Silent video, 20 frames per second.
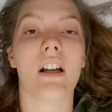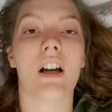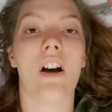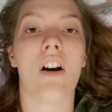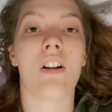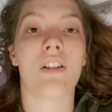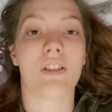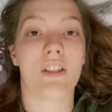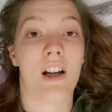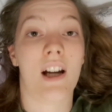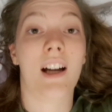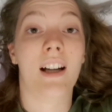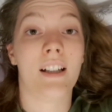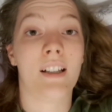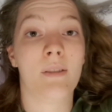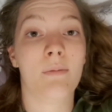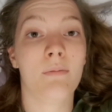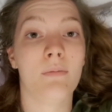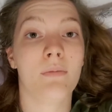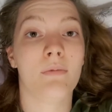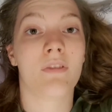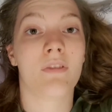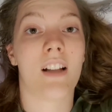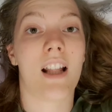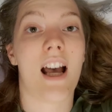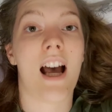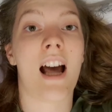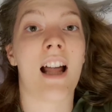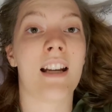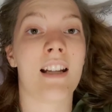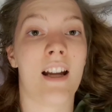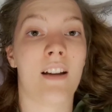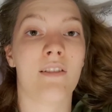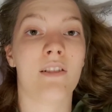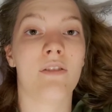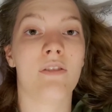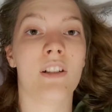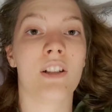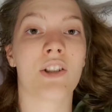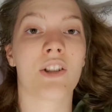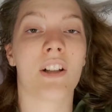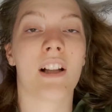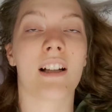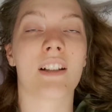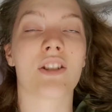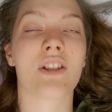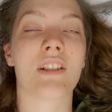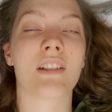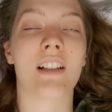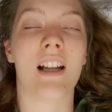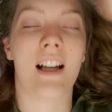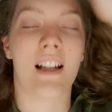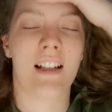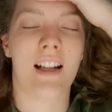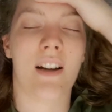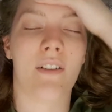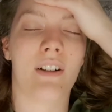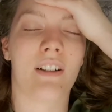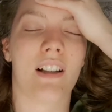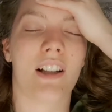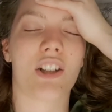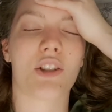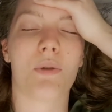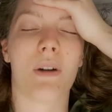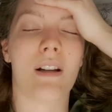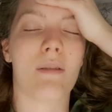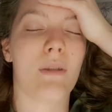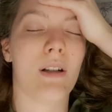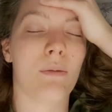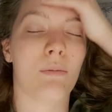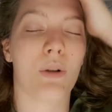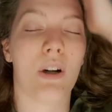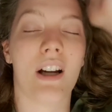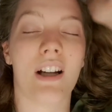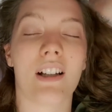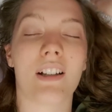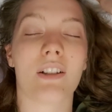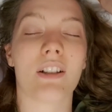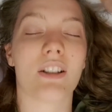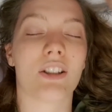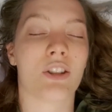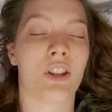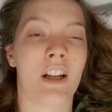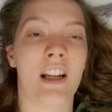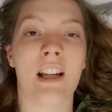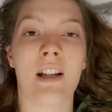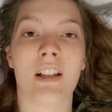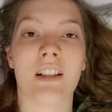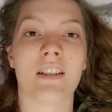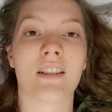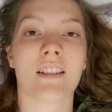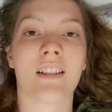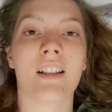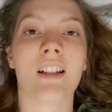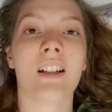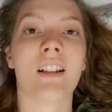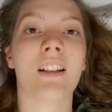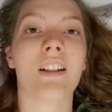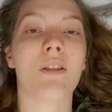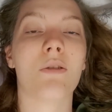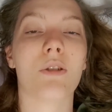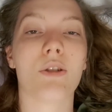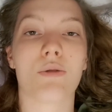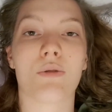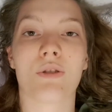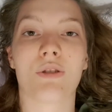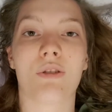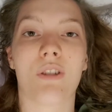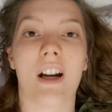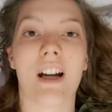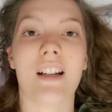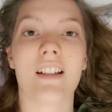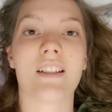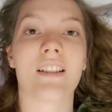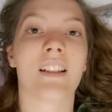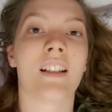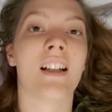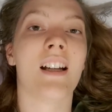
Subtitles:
on time, and having finished the lectures and having like 20-minute break to eat, which was great.